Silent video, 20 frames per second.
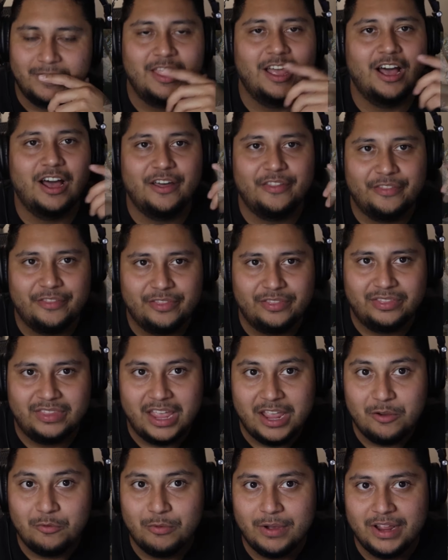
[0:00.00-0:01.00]
Nah,
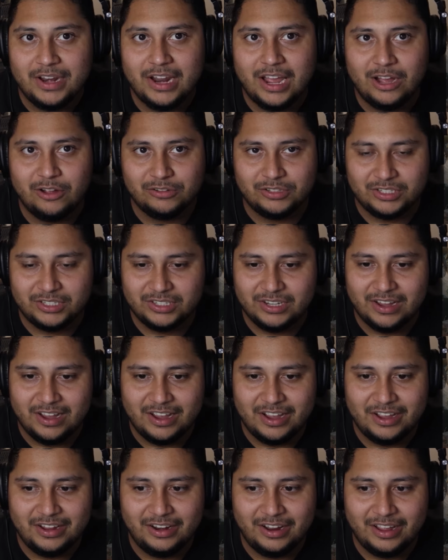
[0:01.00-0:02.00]
they went
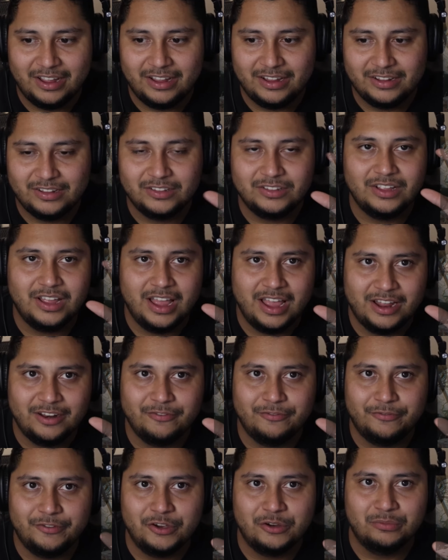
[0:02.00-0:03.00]
outside
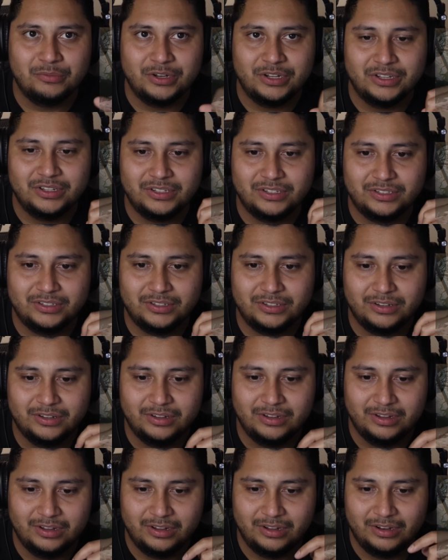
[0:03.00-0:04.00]
and filmed this.
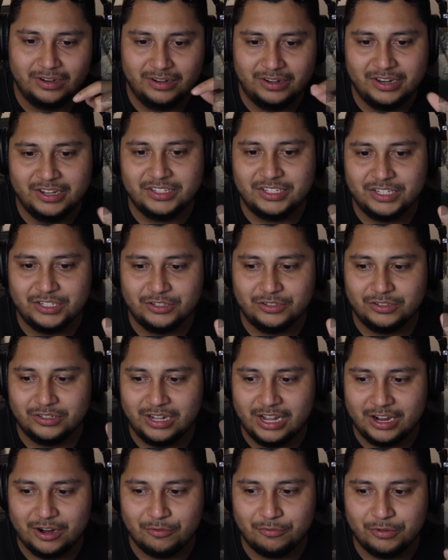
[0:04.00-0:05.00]
This is
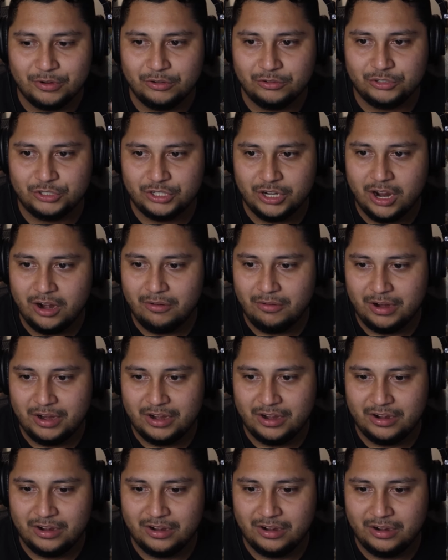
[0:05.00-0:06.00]
like a real shot right
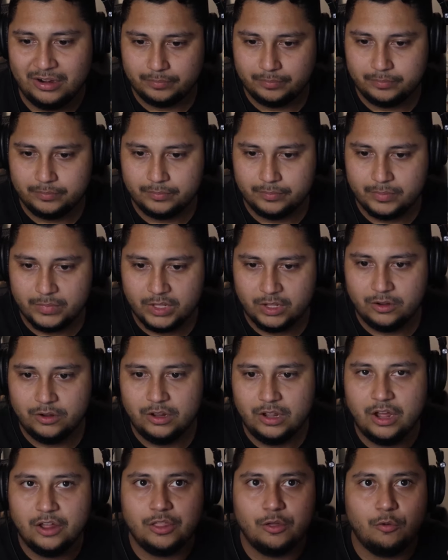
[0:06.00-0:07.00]
here.
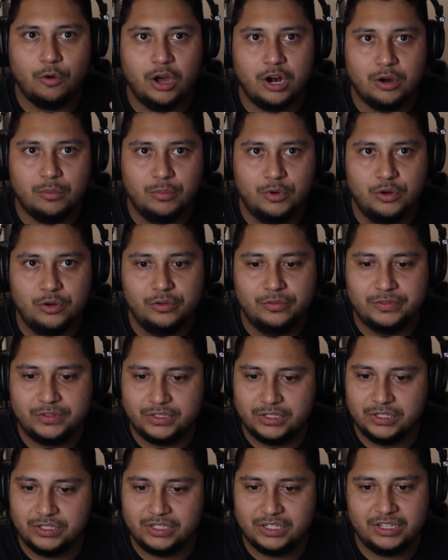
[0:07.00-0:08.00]
Look how the water
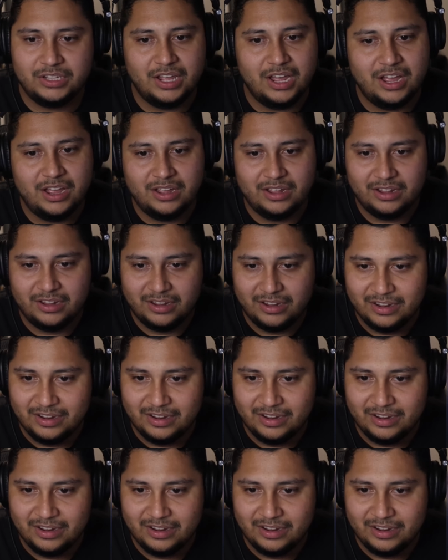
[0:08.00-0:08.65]
moves. You see that?